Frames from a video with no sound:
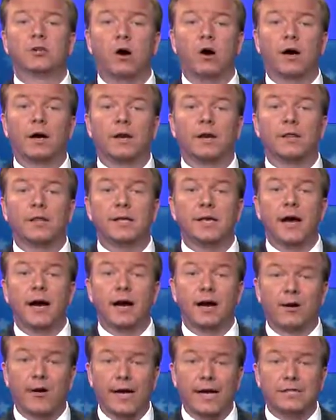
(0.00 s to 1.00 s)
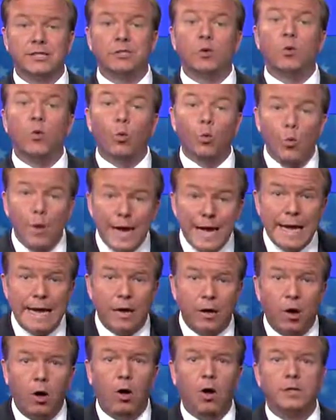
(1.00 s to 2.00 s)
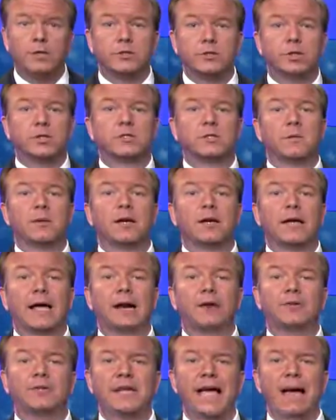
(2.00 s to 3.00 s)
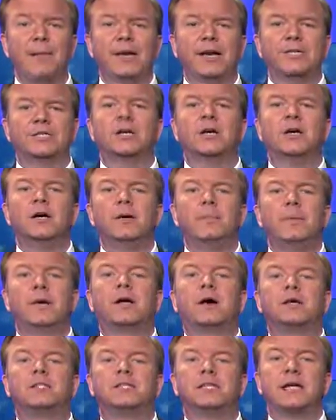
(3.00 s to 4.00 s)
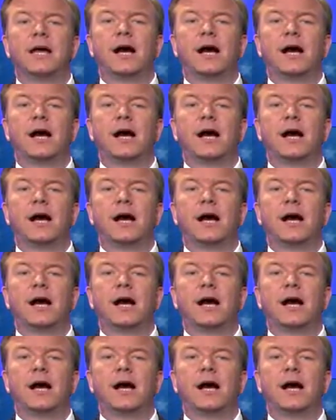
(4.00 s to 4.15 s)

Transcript: targeted the IRS, we all took some collateral damage because the